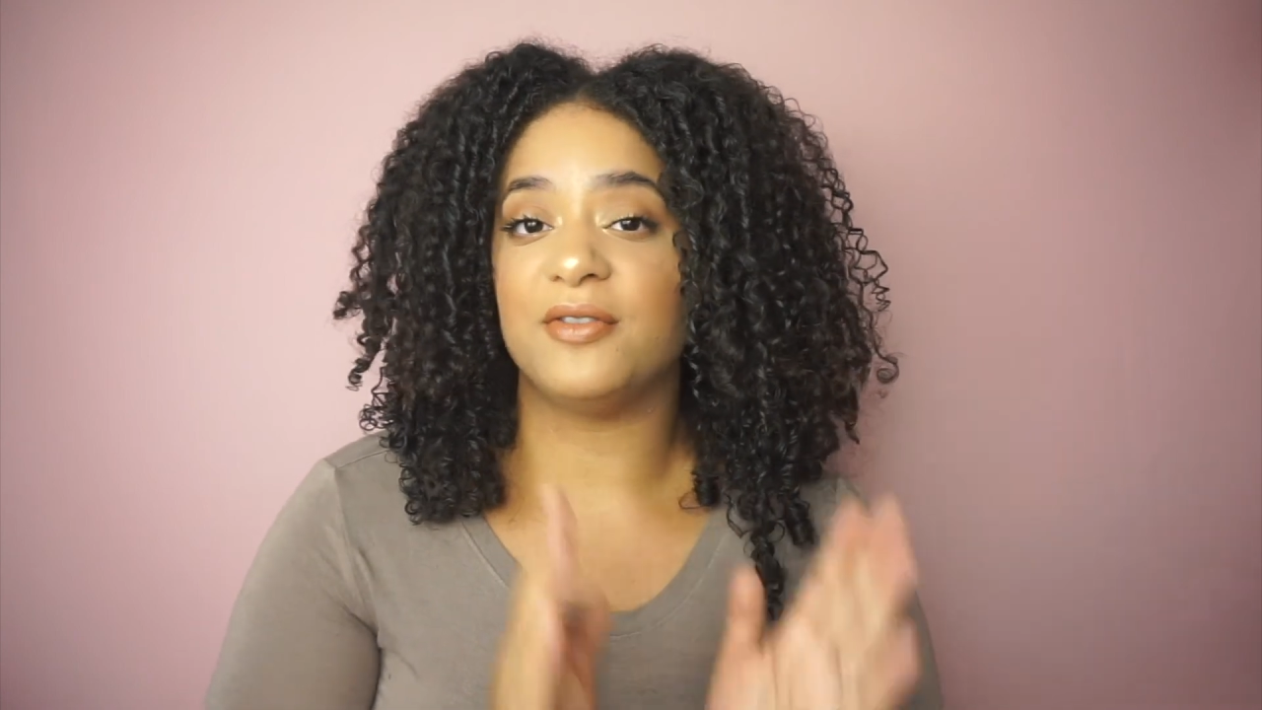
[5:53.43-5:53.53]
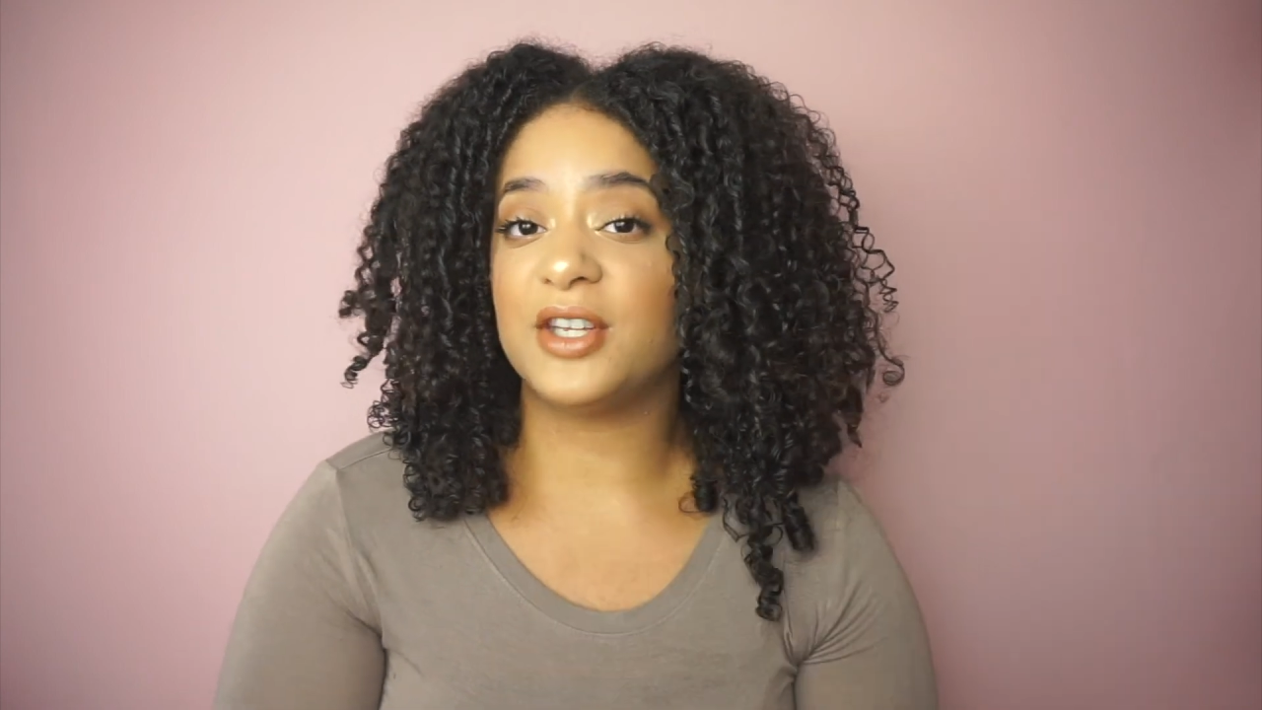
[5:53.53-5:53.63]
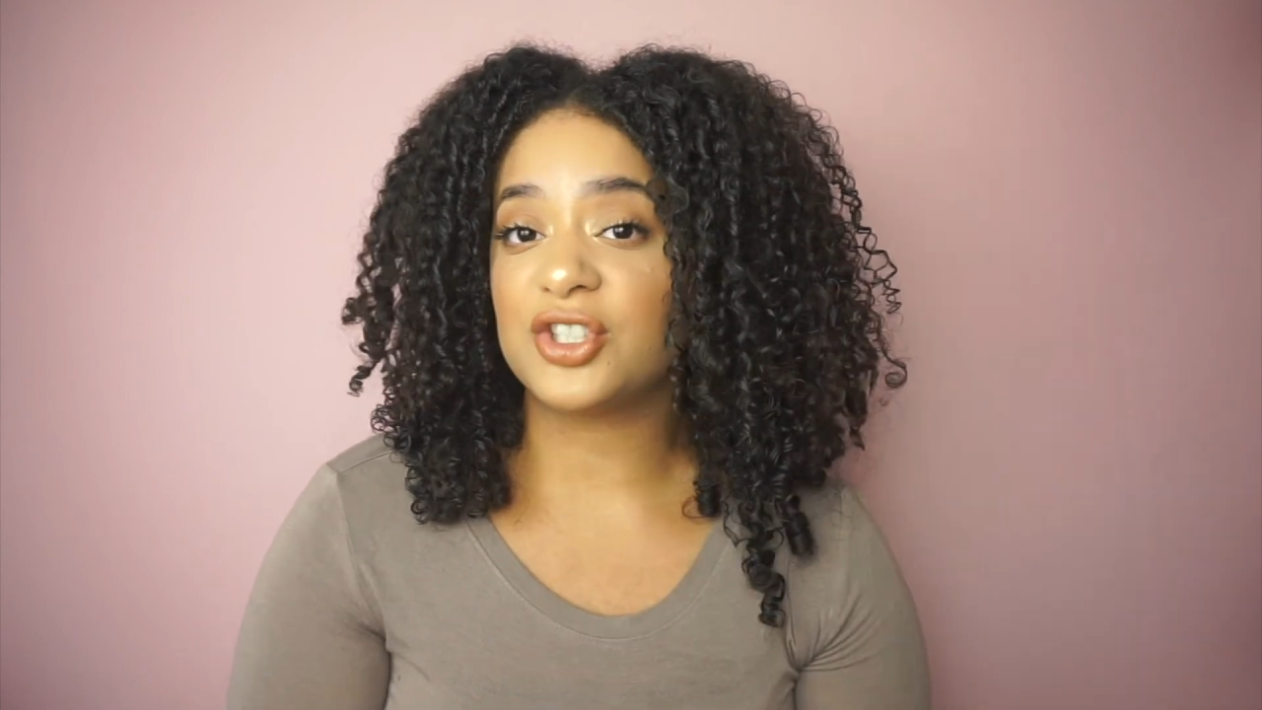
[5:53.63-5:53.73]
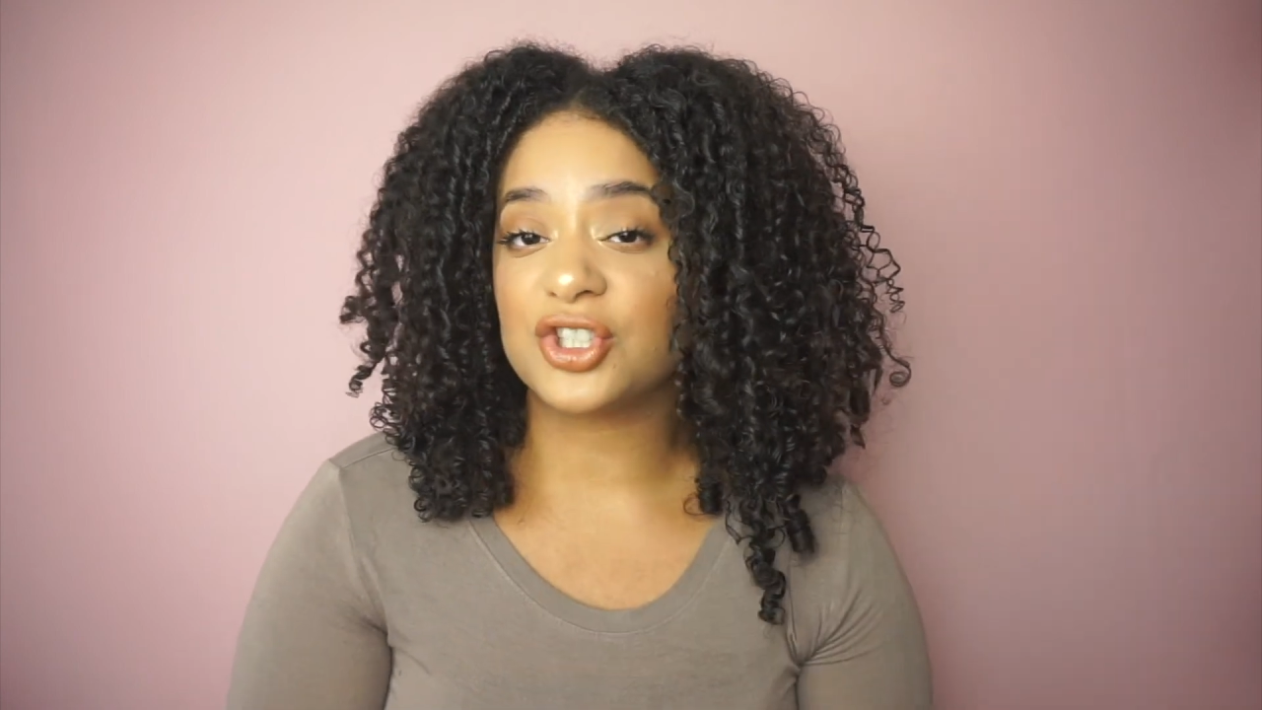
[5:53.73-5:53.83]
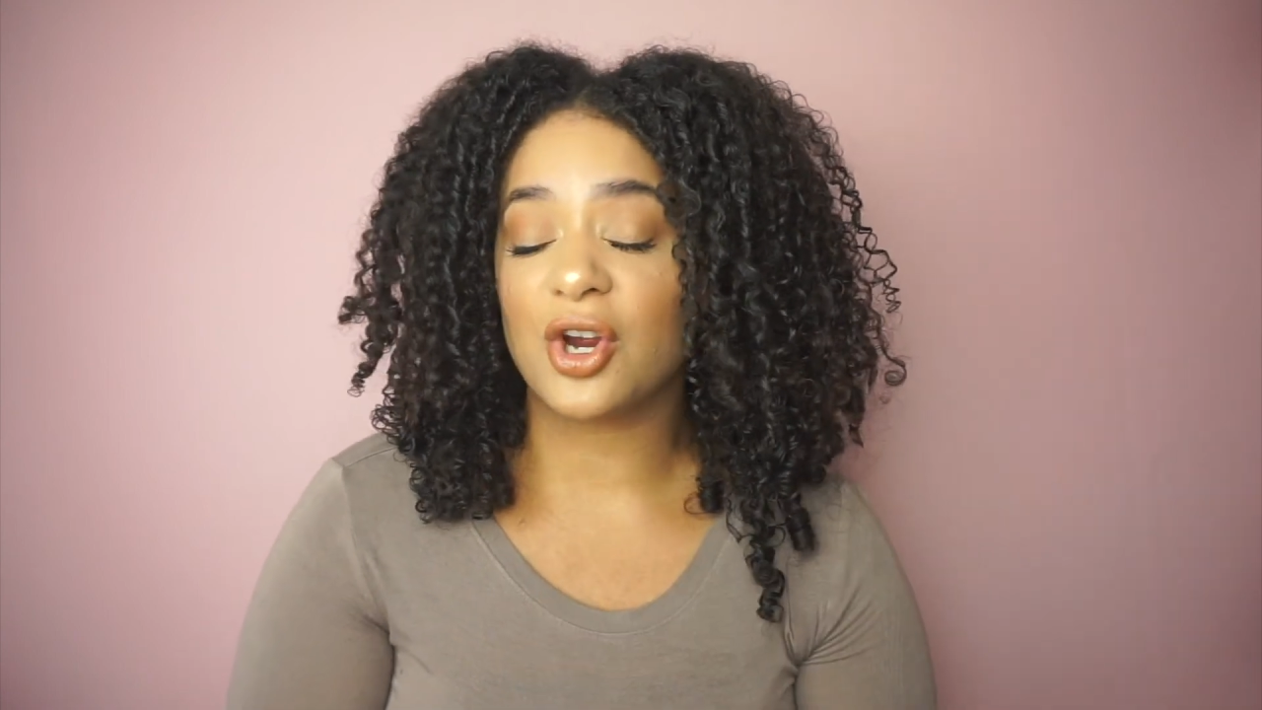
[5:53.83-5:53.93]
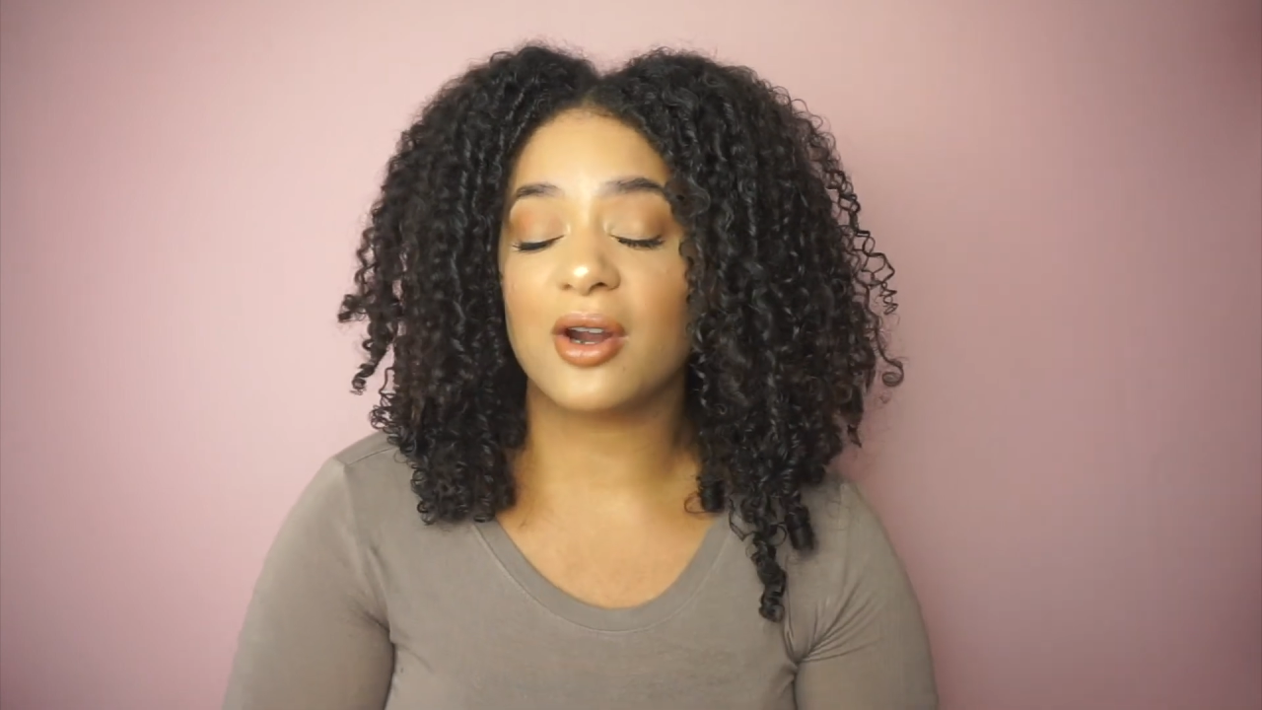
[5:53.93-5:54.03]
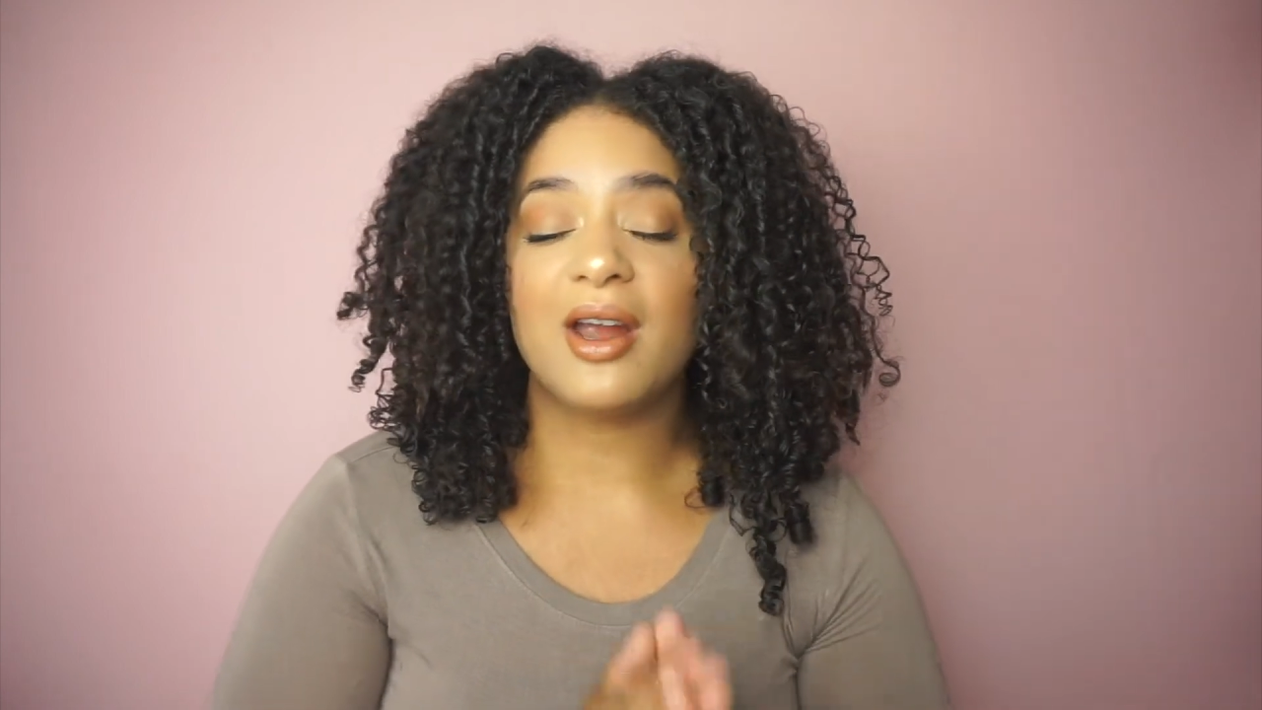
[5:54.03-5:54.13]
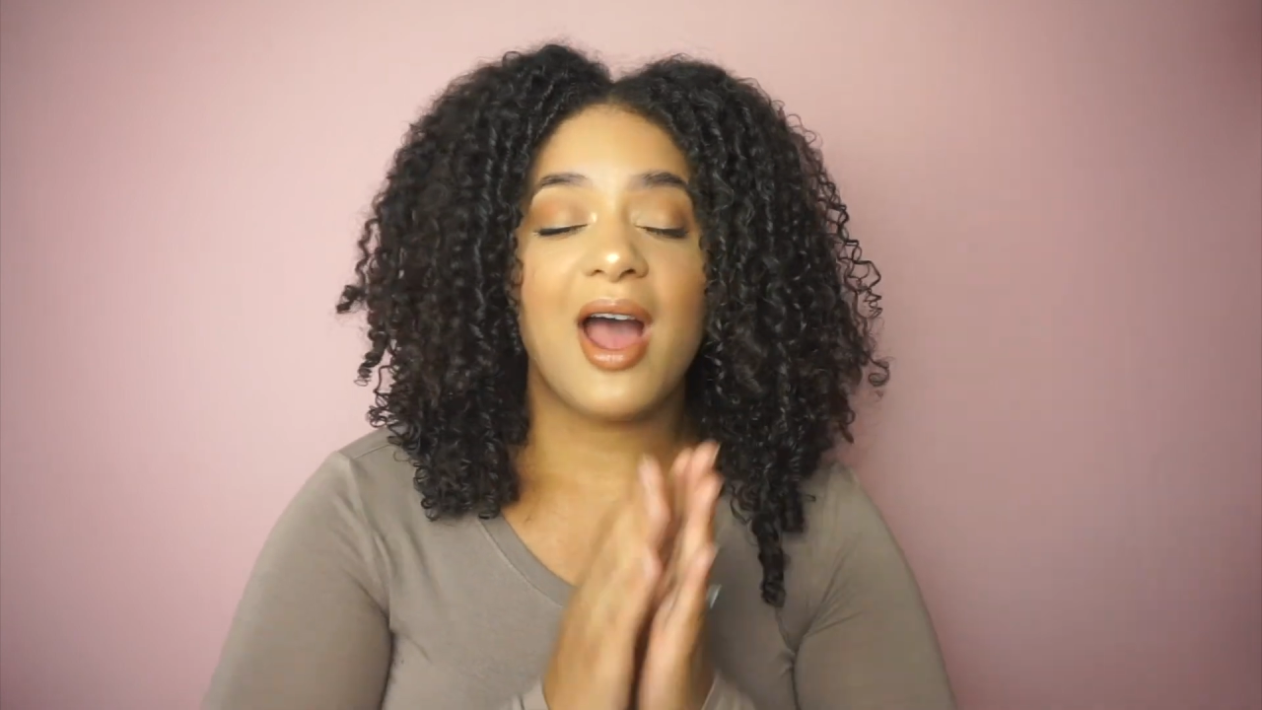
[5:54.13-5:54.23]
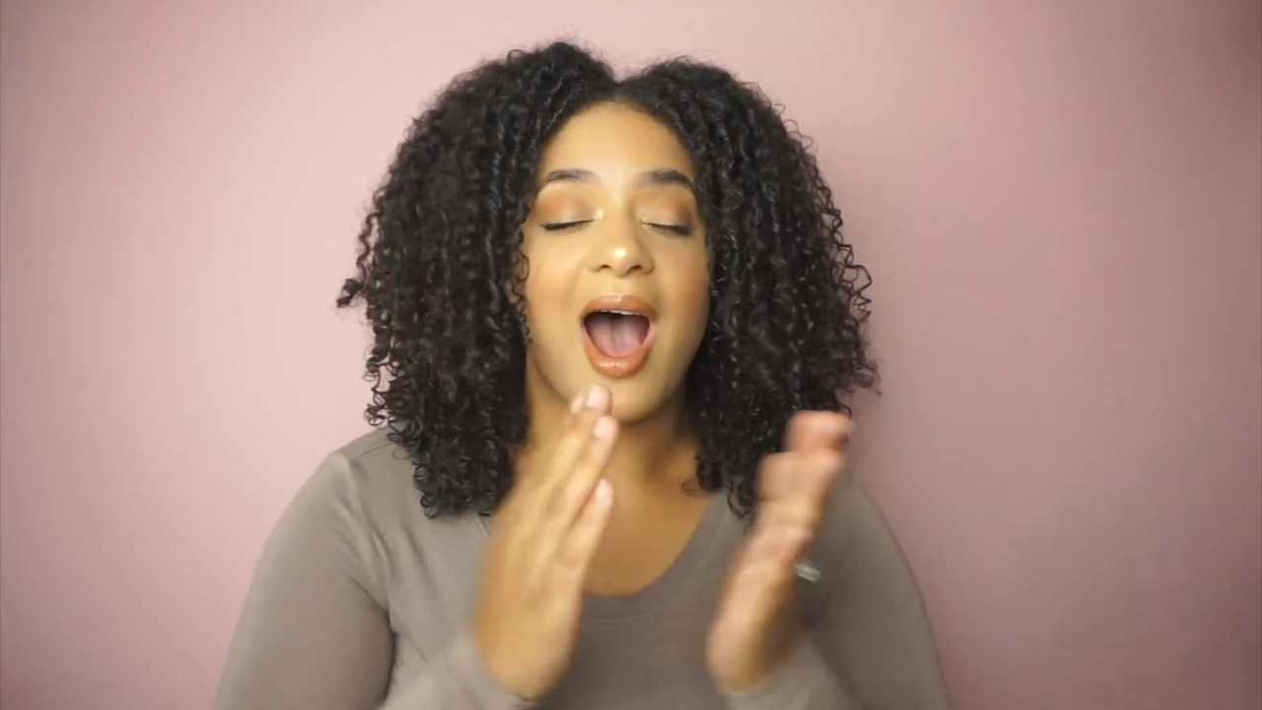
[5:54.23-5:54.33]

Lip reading: this chart.